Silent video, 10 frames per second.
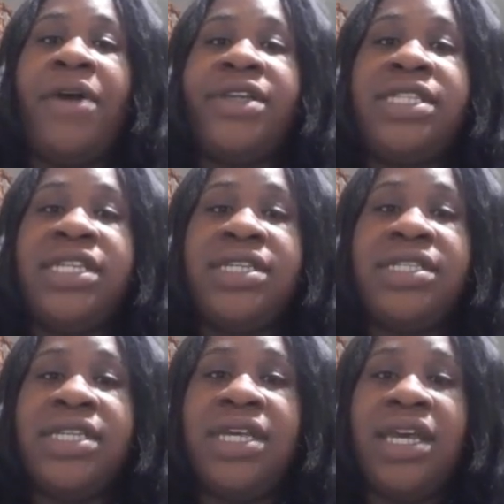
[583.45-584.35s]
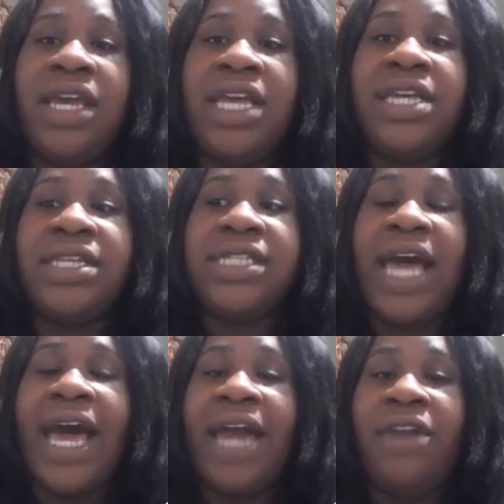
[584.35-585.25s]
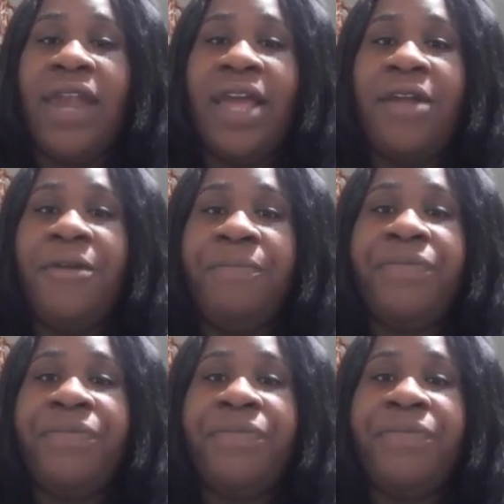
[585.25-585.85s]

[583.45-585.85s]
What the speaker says: process is aldolase.